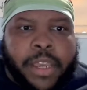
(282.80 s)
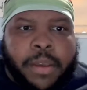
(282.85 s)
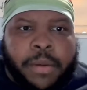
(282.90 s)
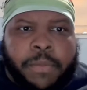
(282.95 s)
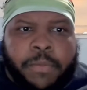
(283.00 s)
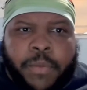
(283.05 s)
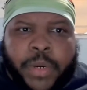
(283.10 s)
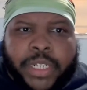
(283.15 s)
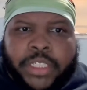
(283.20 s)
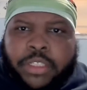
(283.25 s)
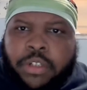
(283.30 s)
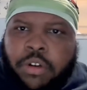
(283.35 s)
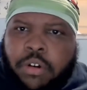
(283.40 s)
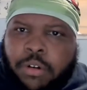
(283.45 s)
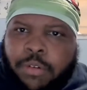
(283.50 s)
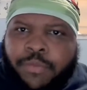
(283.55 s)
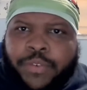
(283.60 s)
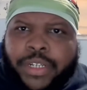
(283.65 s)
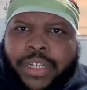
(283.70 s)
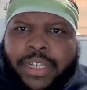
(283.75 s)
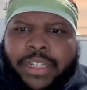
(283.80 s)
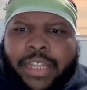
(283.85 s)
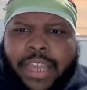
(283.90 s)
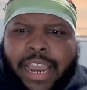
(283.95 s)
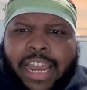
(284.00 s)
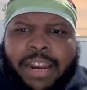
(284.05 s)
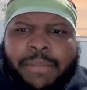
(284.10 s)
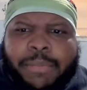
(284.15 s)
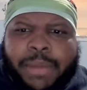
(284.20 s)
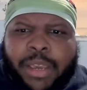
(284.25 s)
which hopefully the
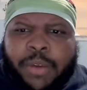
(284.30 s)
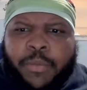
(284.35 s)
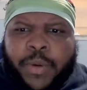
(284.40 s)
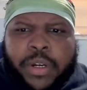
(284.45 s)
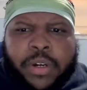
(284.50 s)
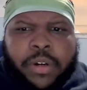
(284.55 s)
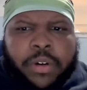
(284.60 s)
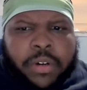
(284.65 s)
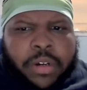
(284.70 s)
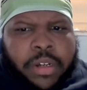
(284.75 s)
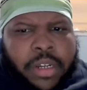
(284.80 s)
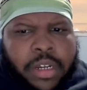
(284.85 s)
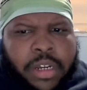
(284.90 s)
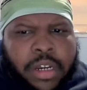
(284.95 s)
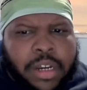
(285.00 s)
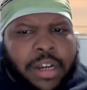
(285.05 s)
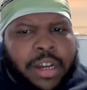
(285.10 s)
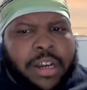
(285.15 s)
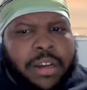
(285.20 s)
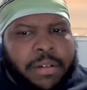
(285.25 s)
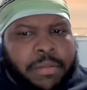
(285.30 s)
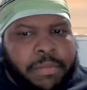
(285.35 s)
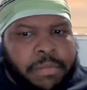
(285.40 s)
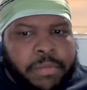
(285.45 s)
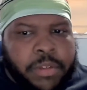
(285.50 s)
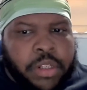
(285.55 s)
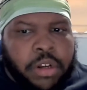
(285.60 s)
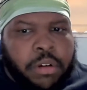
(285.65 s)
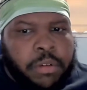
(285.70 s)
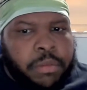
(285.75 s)
anime will
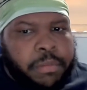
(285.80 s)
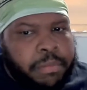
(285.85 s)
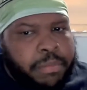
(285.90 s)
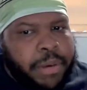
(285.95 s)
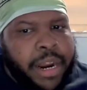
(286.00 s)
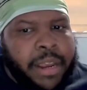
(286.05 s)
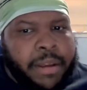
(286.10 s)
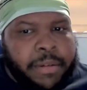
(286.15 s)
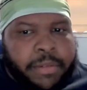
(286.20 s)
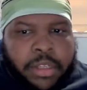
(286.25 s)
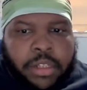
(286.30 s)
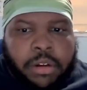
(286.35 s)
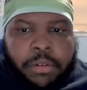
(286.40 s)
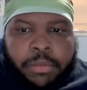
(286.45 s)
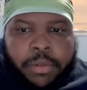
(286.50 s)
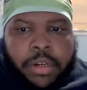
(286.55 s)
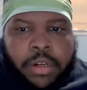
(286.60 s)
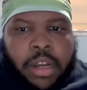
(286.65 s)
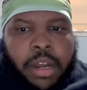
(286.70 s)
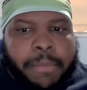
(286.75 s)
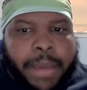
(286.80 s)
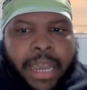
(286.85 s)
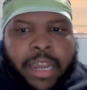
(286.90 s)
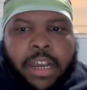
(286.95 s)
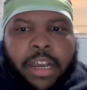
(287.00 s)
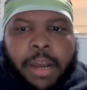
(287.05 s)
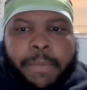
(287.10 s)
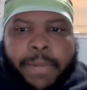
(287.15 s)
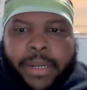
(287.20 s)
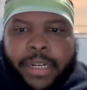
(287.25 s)
will come
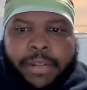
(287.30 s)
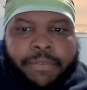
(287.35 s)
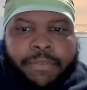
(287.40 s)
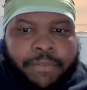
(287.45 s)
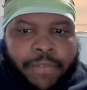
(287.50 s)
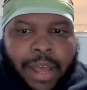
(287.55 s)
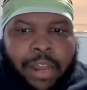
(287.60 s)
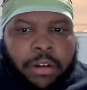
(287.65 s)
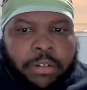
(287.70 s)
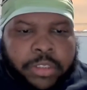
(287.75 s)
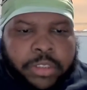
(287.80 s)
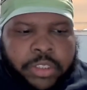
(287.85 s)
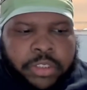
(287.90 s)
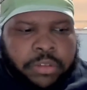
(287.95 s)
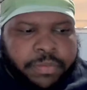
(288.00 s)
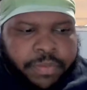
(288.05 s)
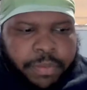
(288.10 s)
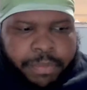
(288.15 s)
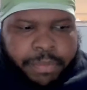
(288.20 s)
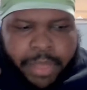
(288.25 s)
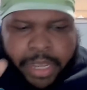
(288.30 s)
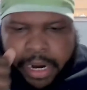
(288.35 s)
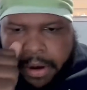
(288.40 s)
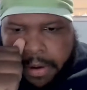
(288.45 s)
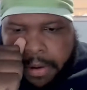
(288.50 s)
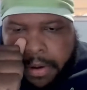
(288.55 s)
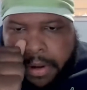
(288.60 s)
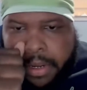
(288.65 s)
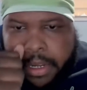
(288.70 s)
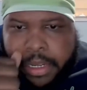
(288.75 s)
back up and then follow suit from
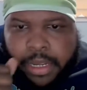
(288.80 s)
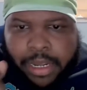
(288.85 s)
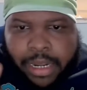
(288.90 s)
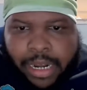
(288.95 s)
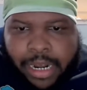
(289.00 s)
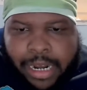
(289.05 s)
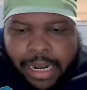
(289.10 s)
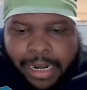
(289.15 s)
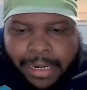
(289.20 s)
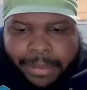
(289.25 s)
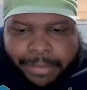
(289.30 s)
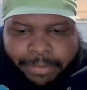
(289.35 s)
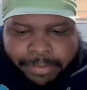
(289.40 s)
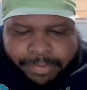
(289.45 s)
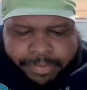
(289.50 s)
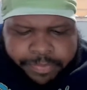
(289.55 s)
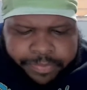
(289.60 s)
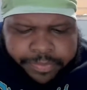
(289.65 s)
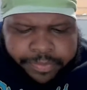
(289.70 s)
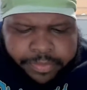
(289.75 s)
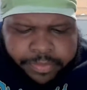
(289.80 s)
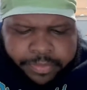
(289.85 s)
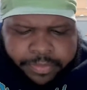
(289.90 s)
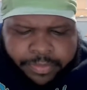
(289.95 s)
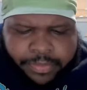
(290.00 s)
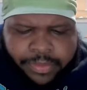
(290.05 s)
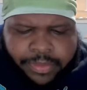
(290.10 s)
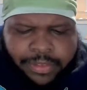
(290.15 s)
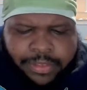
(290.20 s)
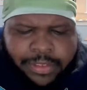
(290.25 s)
there.
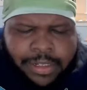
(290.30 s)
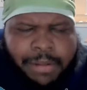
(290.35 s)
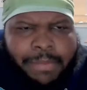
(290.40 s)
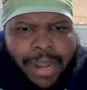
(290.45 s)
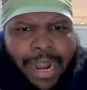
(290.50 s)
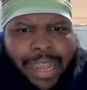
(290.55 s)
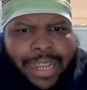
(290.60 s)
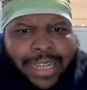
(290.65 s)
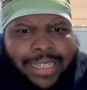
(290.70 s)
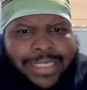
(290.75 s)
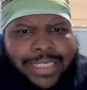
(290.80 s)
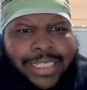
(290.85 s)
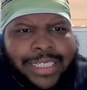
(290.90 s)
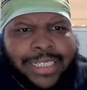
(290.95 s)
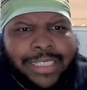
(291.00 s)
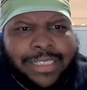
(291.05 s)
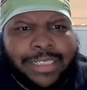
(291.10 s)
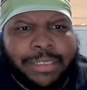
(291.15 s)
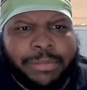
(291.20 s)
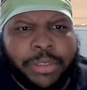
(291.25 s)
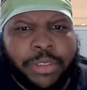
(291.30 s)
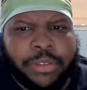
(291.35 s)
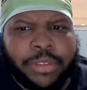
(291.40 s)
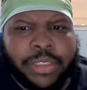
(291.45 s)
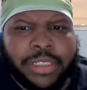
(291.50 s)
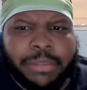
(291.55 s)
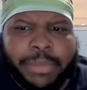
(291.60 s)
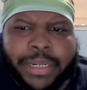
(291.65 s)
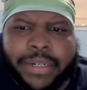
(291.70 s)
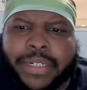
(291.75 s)
But I could see them
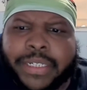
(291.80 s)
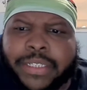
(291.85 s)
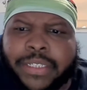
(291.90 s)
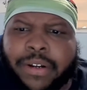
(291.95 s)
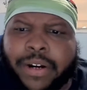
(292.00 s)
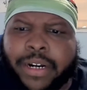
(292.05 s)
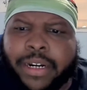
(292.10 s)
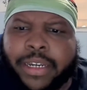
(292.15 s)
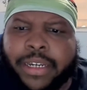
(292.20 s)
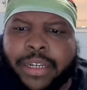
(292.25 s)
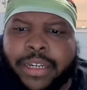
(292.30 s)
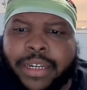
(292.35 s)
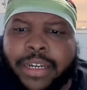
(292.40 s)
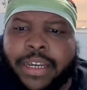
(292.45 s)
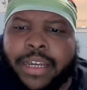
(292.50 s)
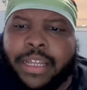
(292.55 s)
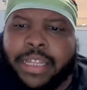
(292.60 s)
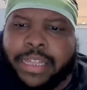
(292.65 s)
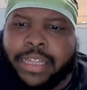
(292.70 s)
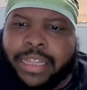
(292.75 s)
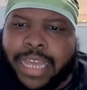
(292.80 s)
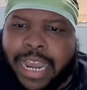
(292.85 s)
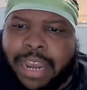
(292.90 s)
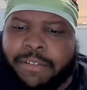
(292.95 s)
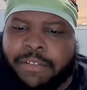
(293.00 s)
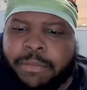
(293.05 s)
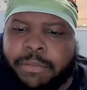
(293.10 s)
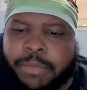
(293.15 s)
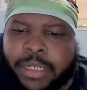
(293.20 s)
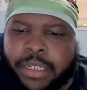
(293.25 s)
doing the Mirror's arc.
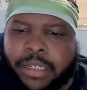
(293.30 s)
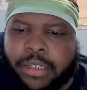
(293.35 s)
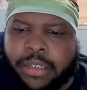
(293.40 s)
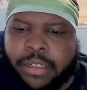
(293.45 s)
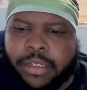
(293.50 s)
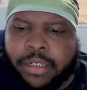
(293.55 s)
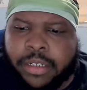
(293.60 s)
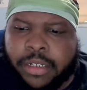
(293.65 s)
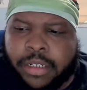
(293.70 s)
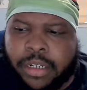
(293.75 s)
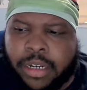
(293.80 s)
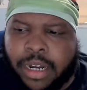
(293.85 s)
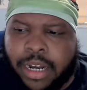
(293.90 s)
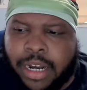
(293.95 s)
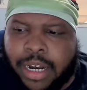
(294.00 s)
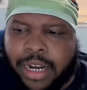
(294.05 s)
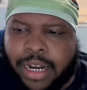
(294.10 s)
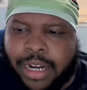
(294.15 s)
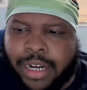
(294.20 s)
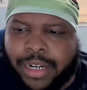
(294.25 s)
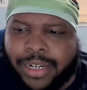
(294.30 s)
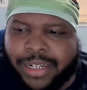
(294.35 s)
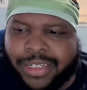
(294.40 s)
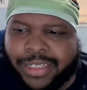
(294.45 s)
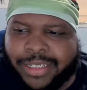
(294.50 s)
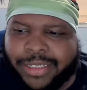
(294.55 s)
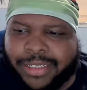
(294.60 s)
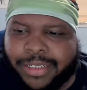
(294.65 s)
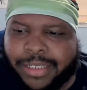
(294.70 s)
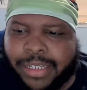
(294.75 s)
That would be,
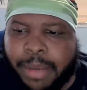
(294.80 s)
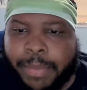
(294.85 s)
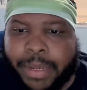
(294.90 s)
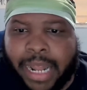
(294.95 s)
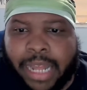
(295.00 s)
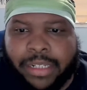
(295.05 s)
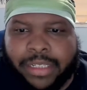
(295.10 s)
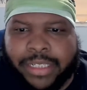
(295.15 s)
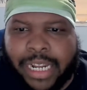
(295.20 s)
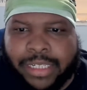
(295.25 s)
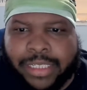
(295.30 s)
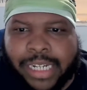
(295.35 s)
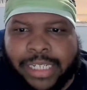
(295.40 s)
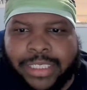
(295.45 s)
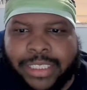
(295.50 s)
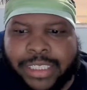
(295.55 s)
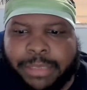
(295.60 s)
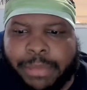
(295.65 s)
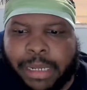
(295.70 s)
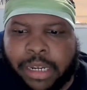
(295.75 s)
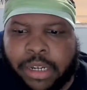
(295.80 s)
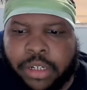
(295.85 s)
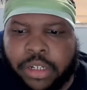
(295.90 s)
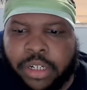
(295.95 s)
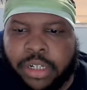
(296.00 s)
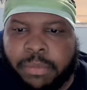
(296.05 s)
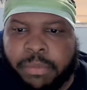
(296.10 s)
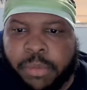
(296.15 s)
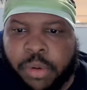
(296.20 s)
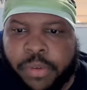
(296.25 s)
that seemed like a
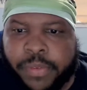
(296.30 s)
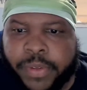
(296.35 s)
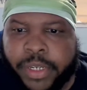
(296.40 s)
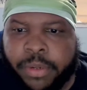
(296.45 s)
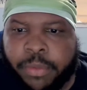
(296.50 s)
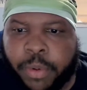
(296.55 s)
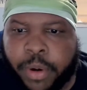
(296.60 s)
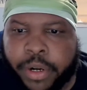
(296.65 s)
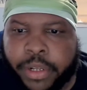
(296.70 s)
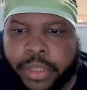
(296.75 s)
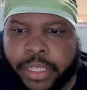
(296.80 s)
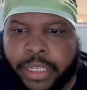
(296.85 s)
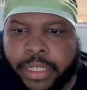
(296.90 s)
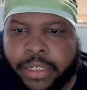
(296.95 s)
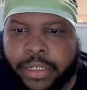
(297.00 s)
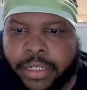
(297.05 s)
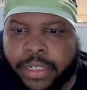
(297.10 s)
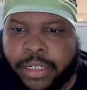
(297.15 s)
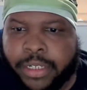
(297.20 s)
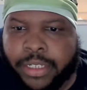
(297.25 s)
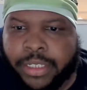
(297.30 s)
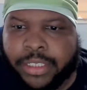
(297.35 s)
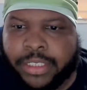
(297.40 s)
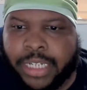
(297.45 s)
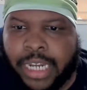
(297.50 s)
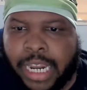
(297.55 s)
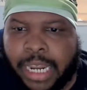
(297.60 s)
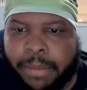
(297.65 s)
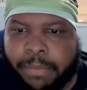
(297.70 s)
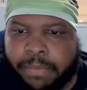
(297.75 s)
good movie worthy
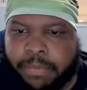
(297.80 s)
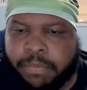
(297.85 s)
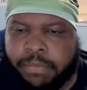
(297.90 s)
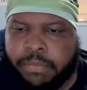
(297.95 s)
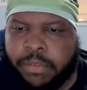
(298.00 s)
type